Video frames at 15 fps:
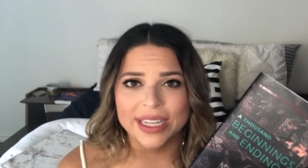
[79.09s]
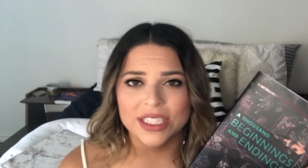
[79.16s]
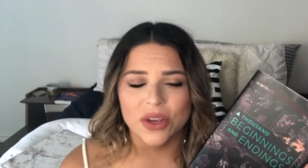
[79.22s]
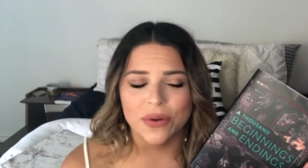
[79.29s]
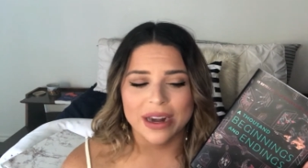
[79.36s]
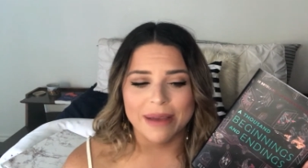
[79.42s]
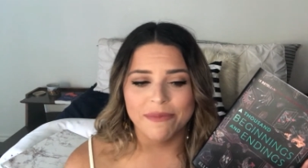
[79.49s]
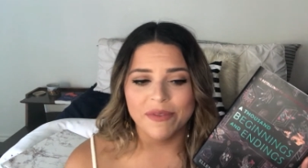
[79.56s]
So
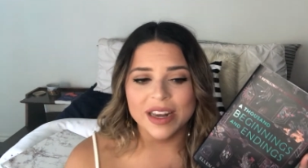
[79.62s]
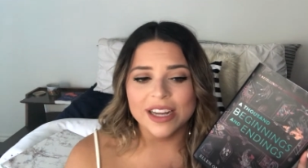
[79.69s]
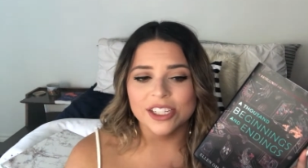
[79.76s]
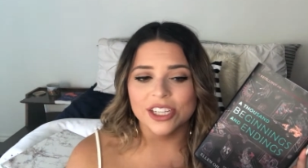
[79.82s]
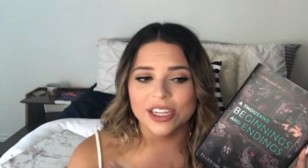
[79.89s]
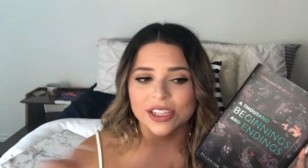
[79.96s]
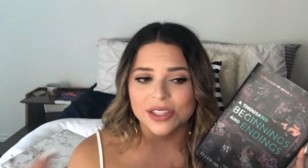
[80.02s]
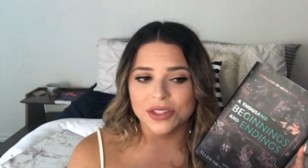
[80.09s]
when I'm
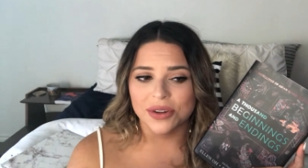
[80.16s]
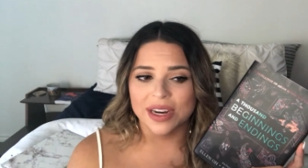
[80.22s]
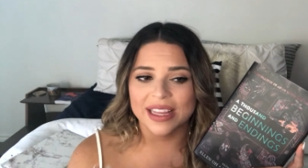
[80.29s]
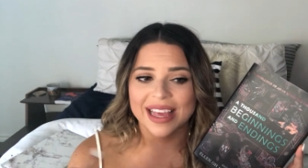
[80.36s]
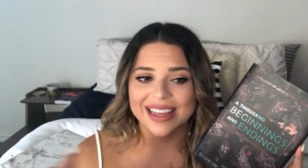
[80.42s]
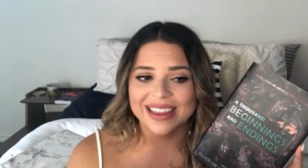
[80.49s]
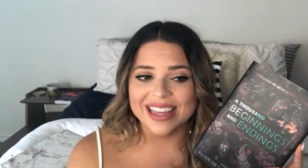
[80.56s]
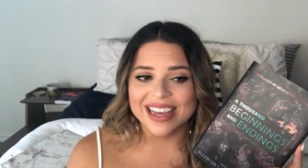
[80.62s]
finishing a story
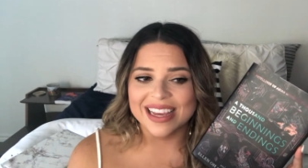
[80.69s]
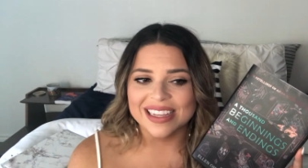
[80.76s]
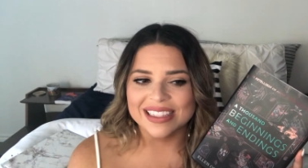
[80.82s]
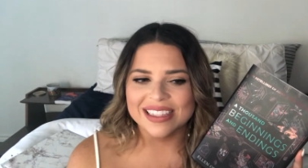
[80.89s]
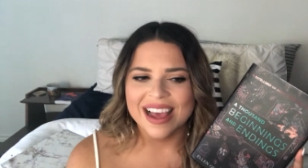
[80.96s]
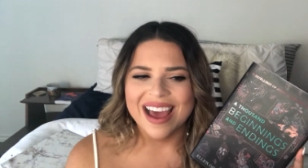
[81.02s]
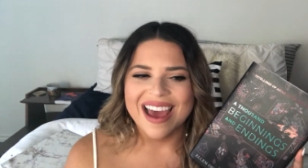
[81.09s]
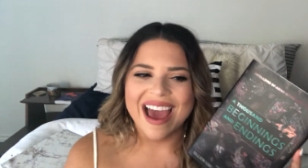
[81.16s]
like
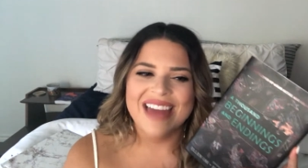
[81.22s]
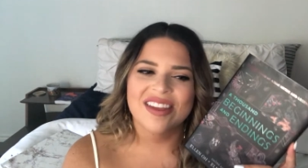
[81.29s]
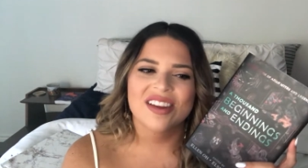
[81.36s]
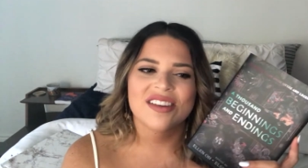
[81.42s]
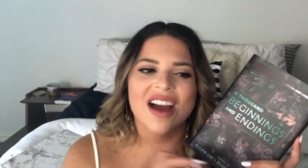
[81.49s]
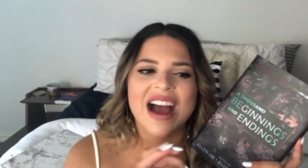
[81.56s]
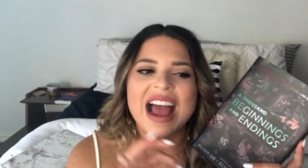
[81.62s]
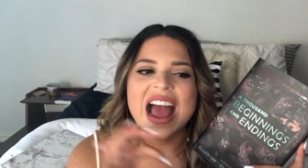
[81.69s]
this, and then
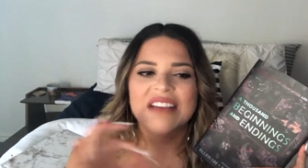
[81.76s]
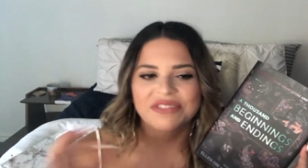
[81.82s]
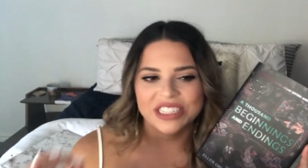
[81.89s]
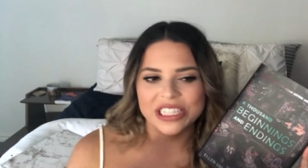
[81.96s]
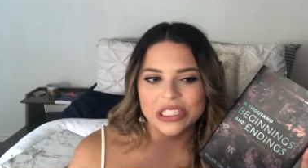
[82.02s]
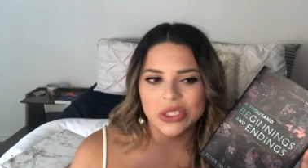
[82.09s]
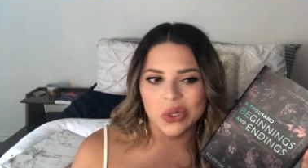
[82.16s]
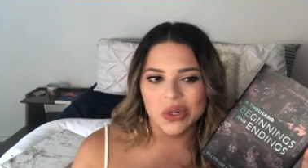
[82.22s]
not every
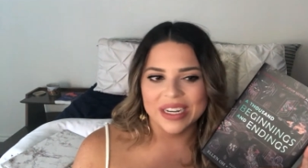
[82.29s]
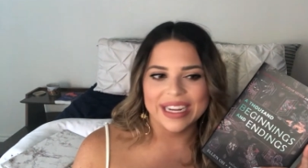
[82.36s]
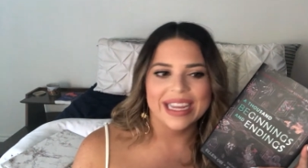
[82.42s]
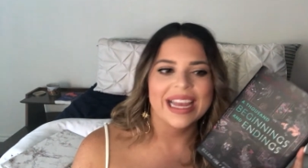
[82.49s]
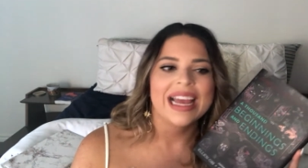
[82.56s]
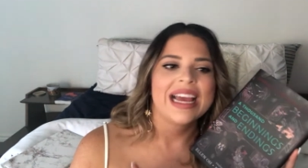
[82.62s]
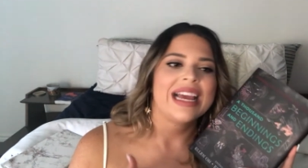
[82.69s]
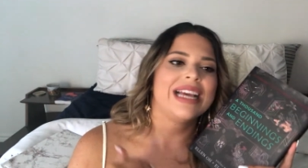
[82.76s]

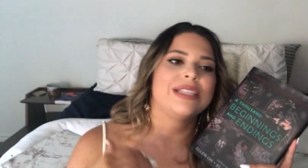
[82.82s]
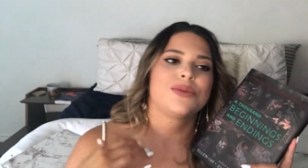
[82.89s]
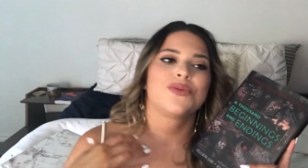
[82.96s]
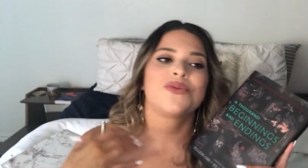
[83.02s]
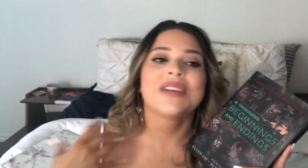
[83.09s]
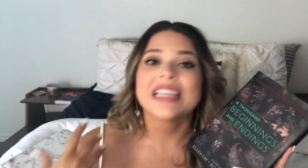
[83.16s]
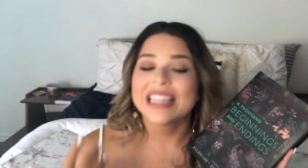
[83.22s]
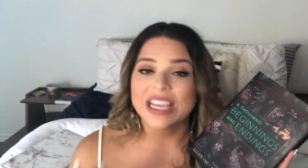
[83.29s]
story is
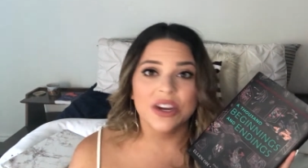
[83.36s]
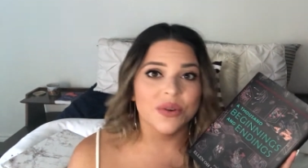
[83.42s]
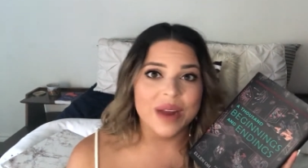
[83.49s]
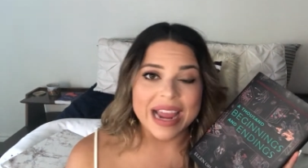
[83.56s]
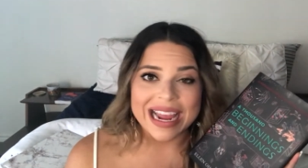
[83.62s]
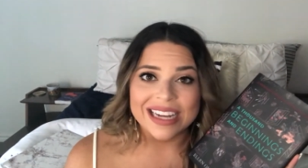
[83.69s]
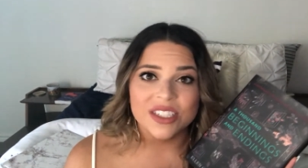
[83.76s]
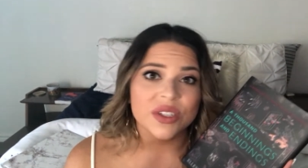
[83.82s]
really
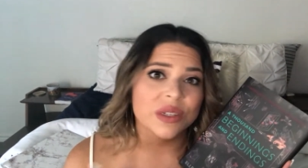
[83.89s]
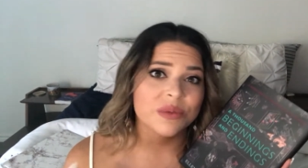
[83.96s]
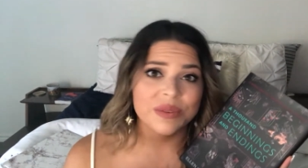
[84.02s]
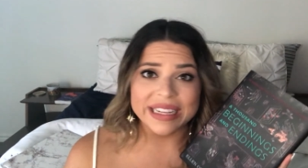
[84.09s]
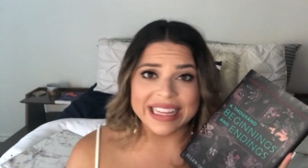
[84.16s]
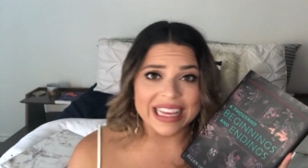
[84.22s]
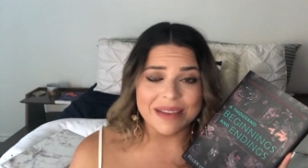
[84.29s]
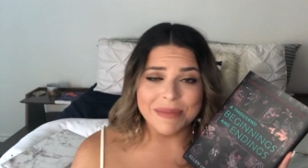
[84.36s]
great or
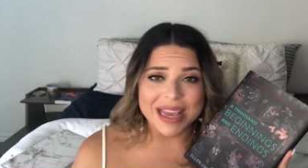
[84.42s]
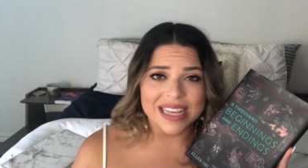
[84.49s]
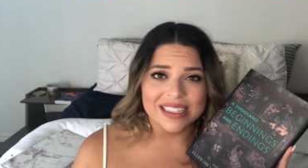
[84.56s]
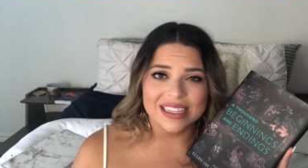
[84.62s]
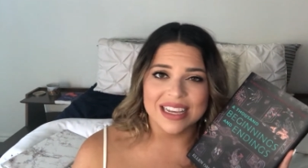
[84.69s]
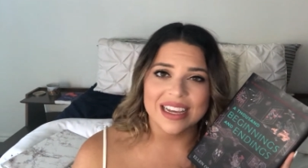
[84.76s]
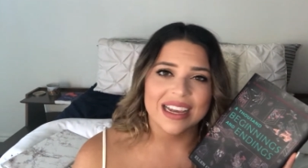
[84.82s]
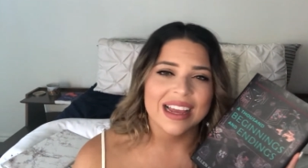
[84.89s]
really
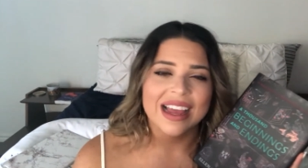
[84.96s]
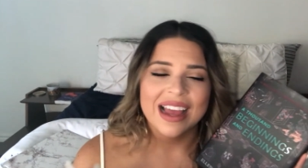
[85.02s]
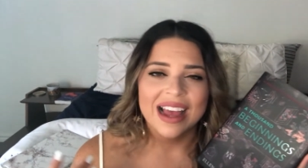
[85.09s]
amazing,